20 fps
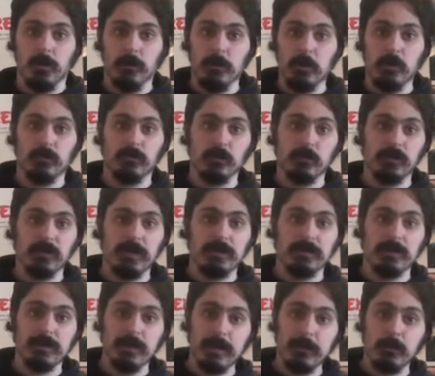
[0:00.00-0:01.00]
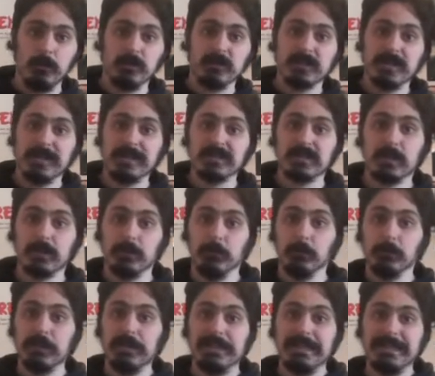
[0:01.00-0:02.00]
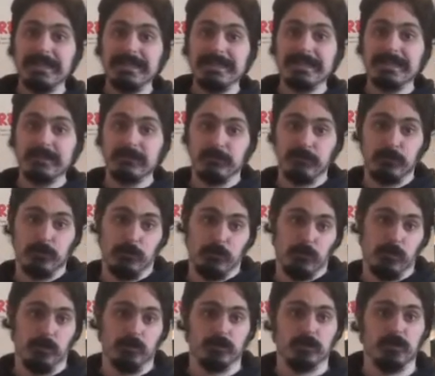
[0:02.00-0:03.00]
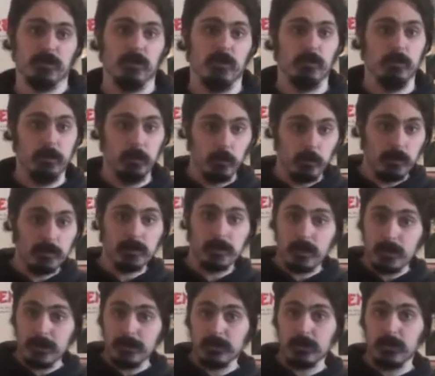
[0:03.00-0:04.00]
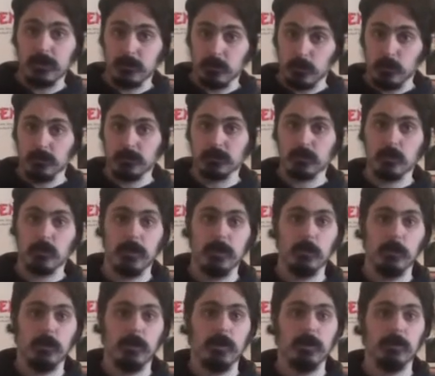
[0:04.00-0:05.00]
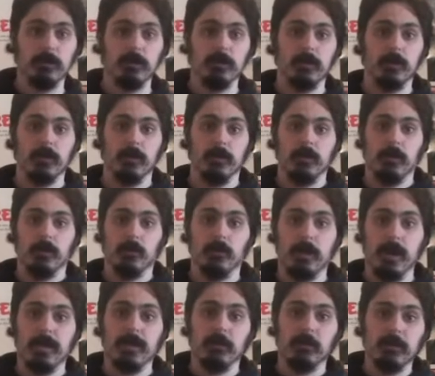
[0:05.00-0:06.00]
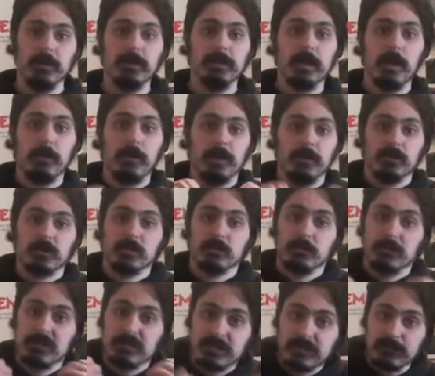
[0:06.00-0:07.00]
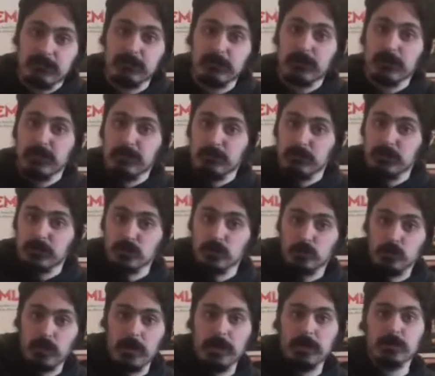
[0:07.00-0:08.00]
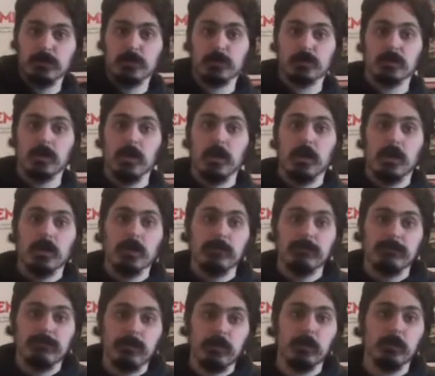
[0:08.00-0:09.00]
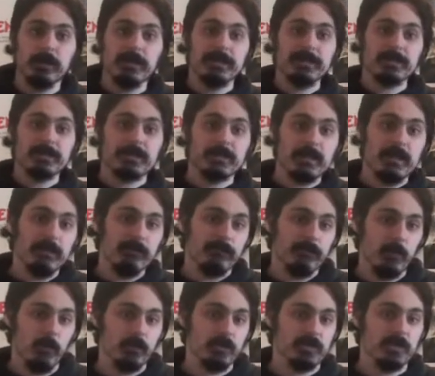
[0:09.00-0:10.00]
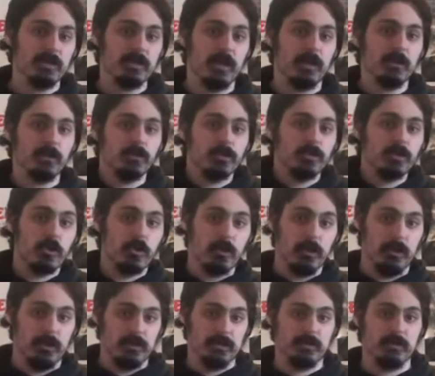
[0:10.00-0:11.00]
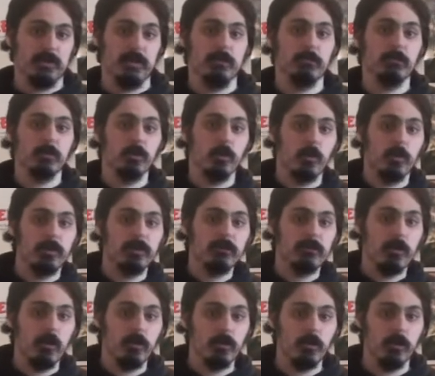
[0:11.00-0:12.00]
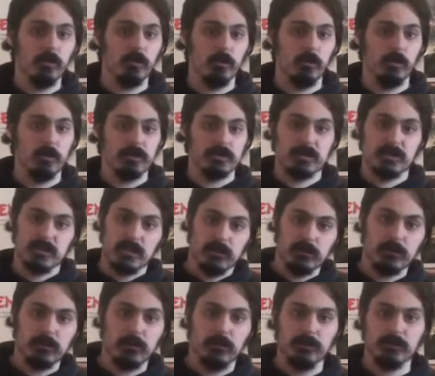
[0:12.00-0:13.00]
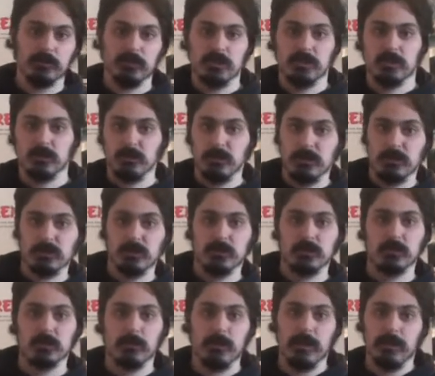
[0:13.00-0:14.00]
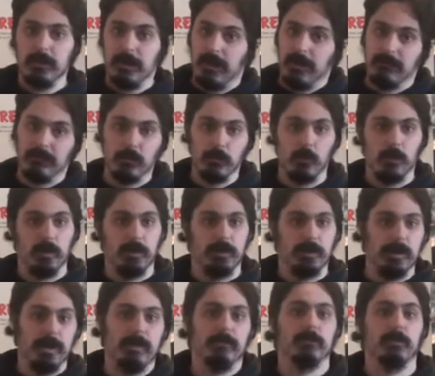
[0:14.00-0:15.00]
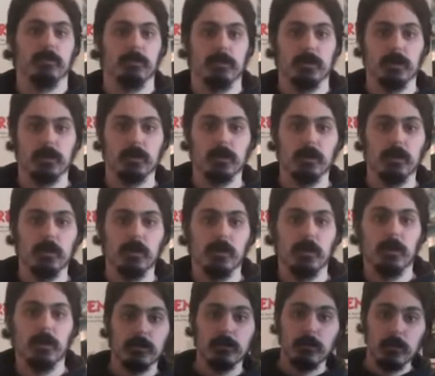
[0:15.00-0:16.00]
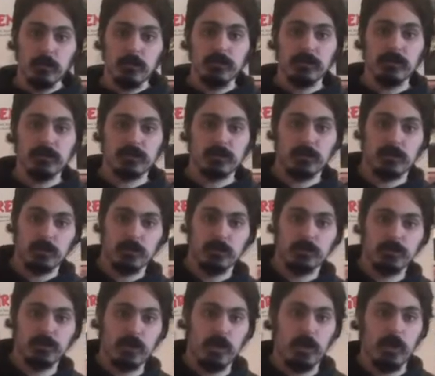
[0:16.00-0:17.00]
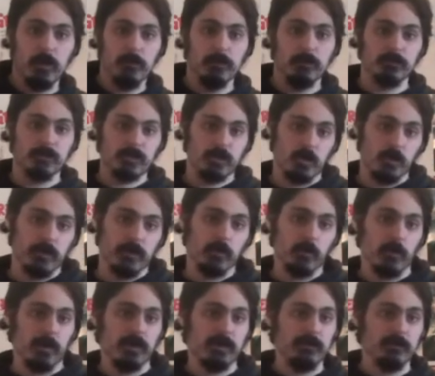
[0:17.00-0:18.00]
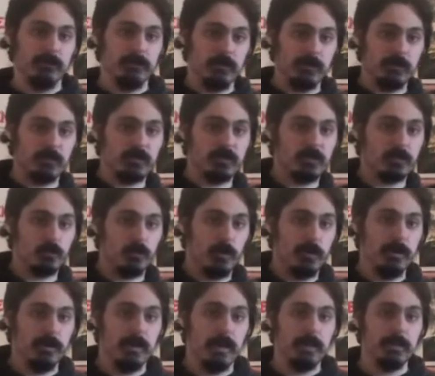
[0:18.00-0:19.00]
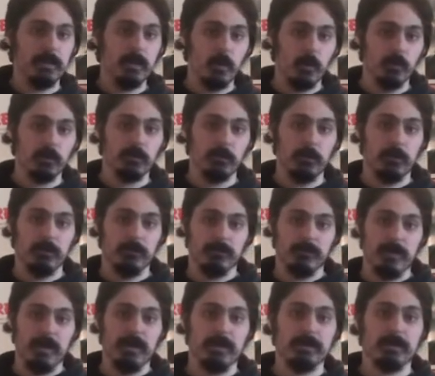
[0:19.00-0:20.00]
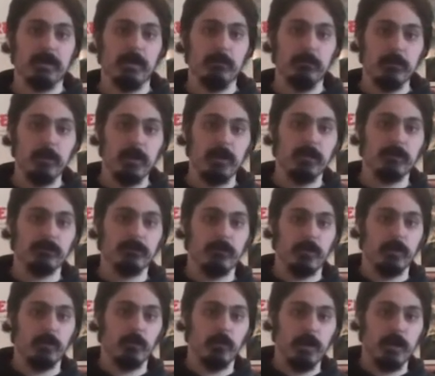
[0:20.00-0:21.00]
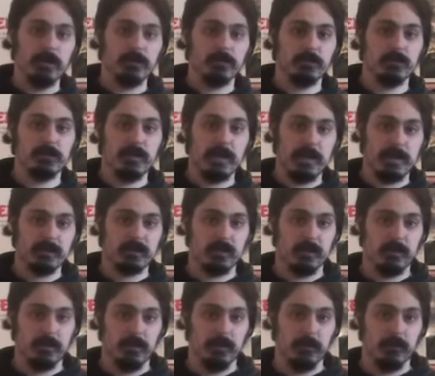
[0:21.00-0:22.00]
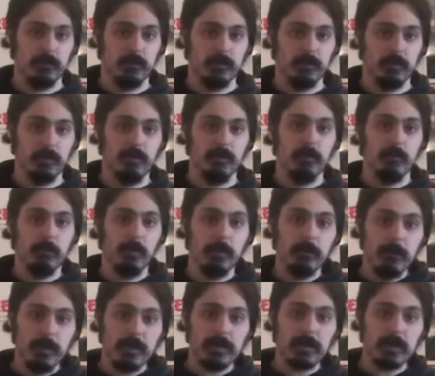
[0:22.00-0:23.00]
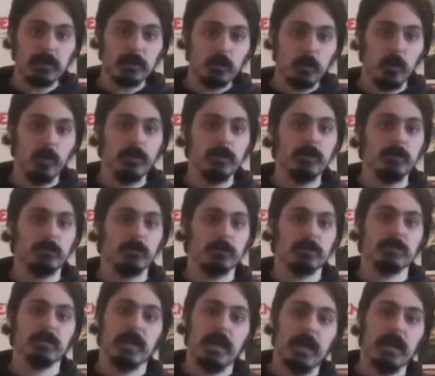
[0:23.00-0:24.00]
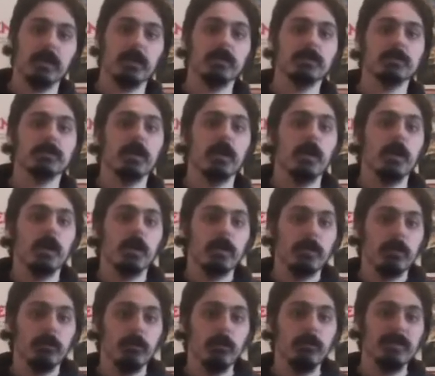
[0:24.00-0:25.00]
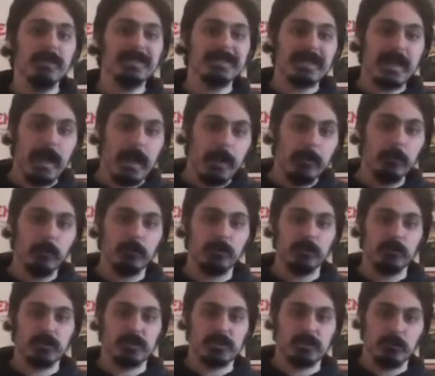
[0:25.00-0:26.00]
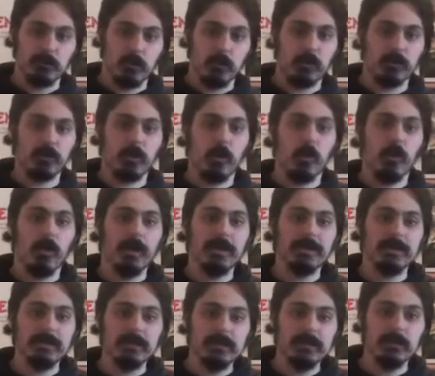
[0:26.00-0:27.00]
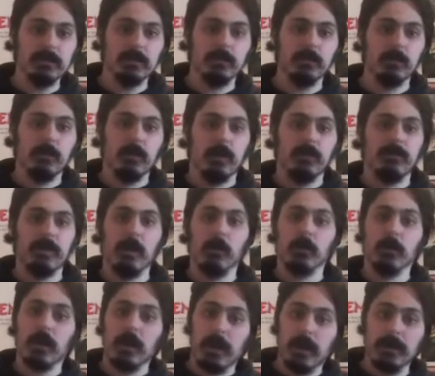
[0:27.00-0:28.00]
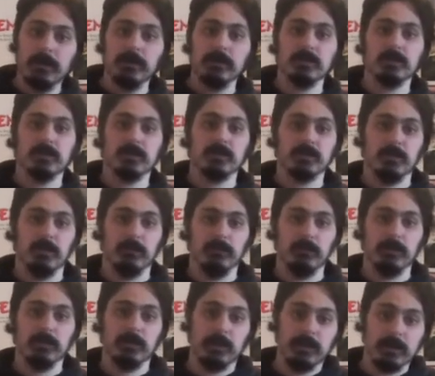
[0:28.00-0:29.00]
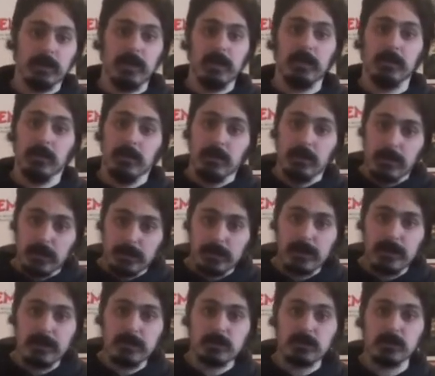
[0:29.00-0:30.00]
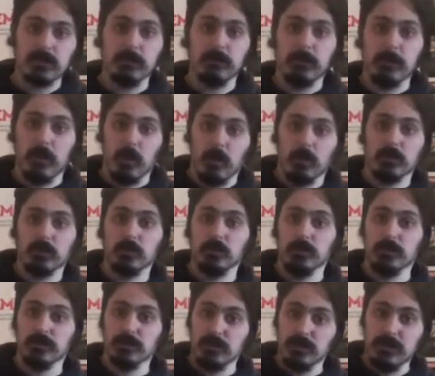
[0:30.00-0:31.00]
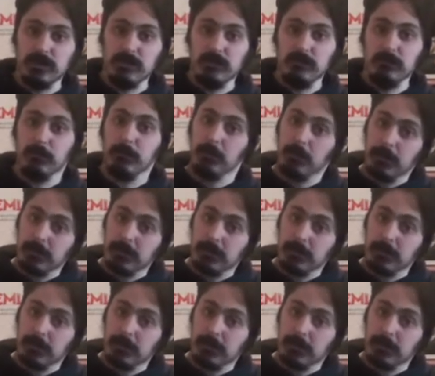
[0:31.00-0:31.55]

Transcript: A Beautiful Day in the Neighborhood takes a completely different approach, though, and one that I thought worked quite well. Rather than being about specifically Mr. Rogers, the film instead focuses on a journalist named Lloyd Vogel, who is cynical and suspicious about everyone and everything. The movie does a good job of showing why he feels this way and the ultimate effect that meeting Fred Rogers has on him. By making Lloyd the protagonist, the movie is able to explore the whole idea of how kindness is something that can occasionally be hard to achieve,